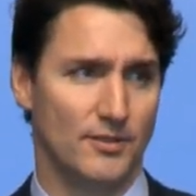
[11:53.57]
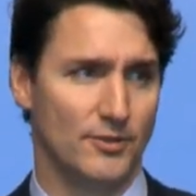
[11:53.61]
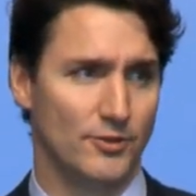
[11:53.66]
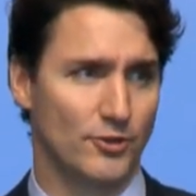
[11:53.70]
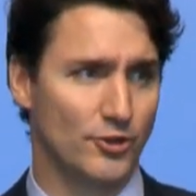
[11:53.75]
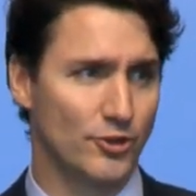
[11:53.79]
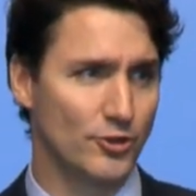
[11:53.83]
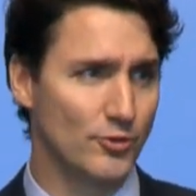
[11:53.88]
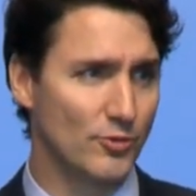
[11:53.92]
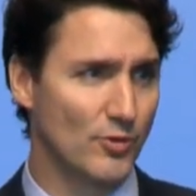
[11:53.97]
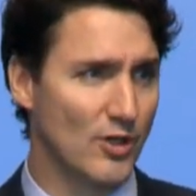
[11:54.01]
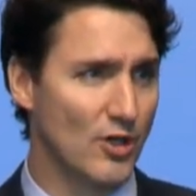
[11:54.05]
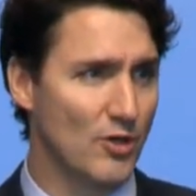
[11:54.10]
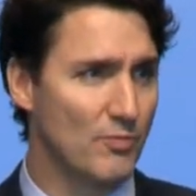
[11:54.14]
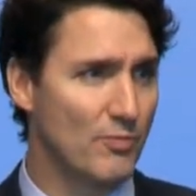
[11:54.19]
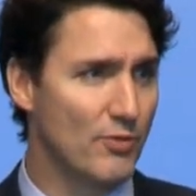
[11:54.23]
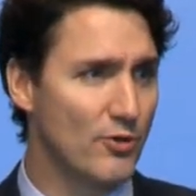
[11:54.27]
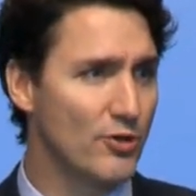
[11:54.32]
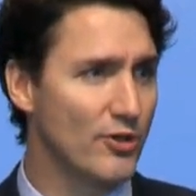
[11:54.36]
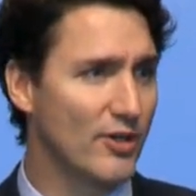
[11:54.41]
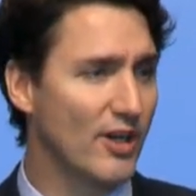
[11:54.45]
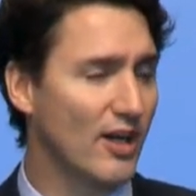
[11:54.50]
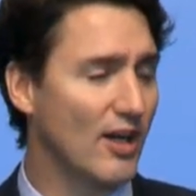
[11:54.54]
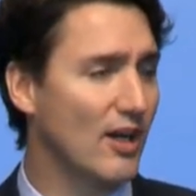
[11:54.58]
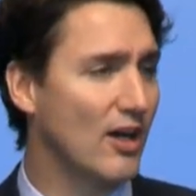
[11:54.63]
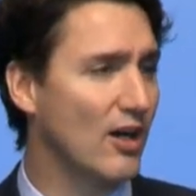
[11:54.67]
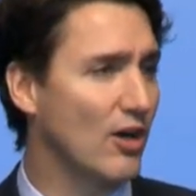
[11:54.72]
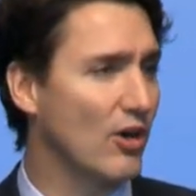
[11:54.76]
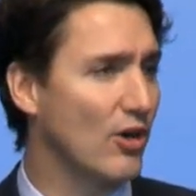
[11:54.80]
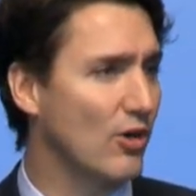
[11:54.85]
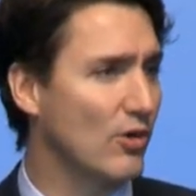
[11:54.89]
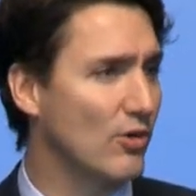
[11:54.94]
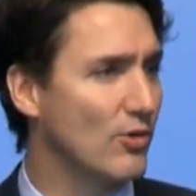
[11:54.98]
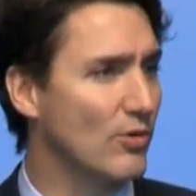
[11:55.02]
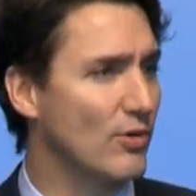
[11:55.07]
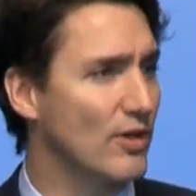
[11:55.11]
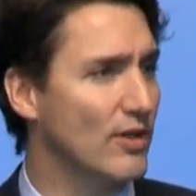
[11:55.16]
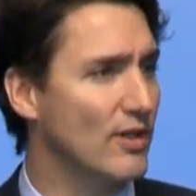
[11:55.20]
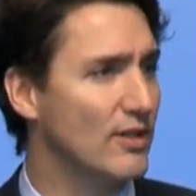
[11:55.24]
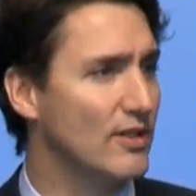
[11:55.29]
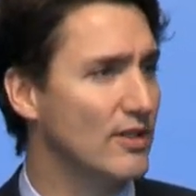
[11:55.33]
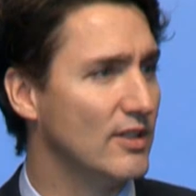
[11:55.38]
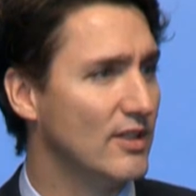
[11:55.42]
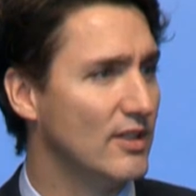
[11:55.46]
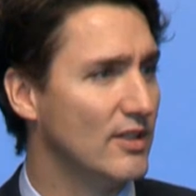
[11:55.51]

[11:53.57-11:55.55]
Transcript: jouent un plus grand rôle